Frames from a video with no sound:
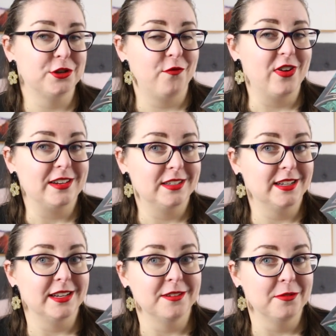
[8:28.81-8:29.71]
/
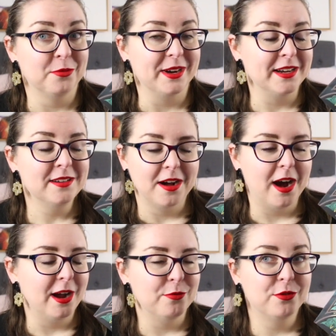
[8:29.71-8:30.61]
fantasy read,
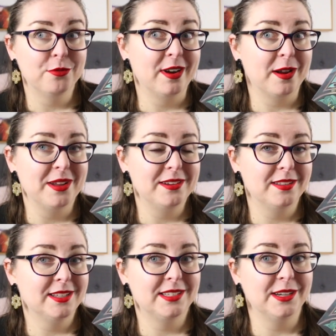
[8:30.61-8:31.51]
I would recommend this